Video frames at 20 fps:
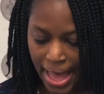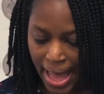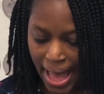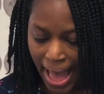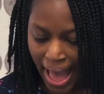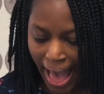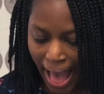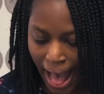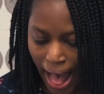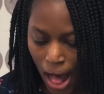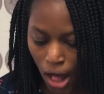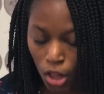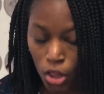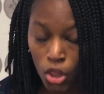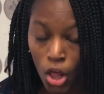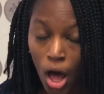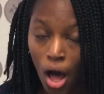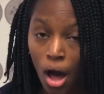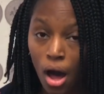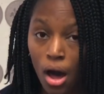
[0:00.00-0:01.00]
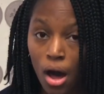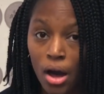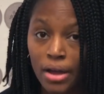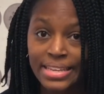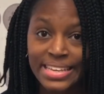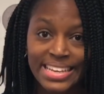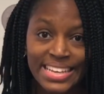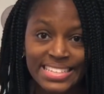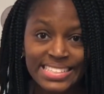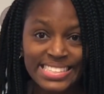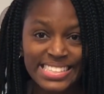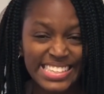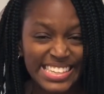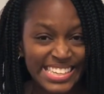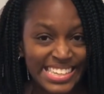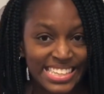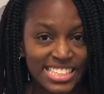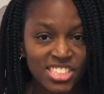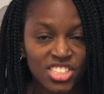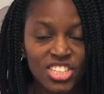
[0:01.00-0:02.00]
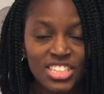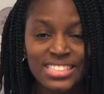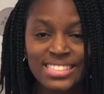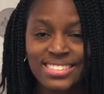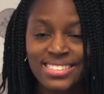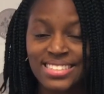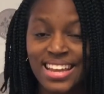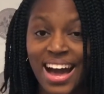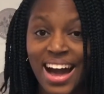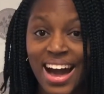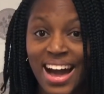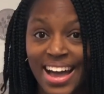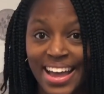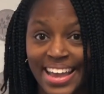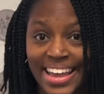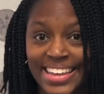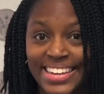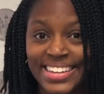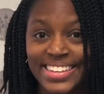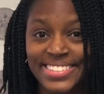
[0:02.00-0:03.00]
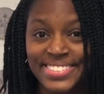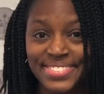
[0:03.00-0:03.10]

How long is each side?